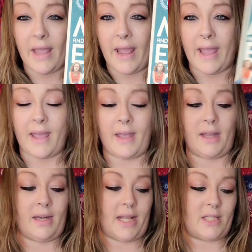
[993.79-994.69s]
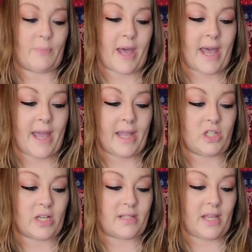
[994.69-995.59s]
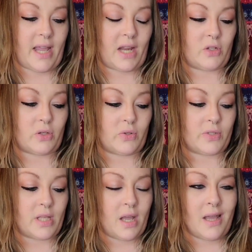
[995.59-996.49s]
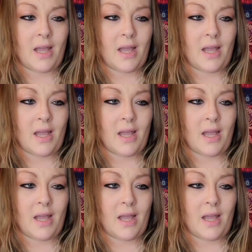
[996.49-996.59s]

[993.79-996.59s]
and it's by Jesse Andrews.